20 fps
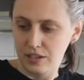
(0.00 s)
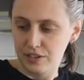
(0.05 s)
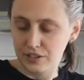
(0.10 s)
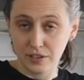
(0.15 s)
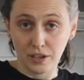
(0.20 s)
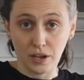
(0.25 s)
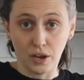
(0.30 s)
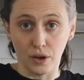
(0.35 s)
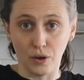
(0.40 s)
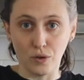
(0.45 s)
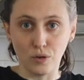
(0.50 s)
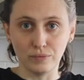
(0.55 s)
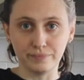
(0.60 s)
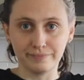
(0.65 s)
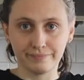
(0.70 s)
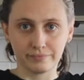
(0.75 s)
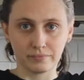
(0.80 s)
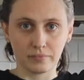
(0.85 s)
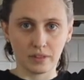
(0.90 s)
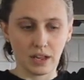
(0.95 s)
So
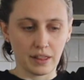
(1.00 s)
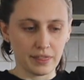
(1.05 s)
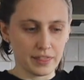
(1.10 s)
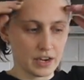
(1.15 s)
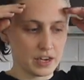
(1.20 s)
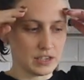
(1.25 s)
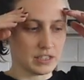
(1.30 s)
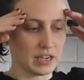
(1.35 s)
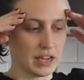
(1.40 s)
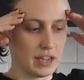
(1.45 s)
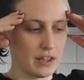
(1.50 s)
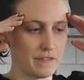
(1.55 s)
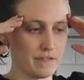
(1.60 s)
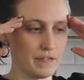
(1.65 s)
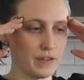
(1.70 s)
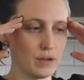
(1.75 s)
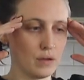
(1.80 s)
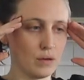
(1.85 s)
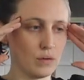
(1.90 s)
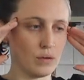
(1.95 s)
there's a
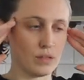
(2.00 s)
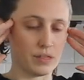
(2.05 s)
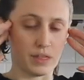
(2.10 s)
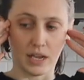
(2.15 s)
few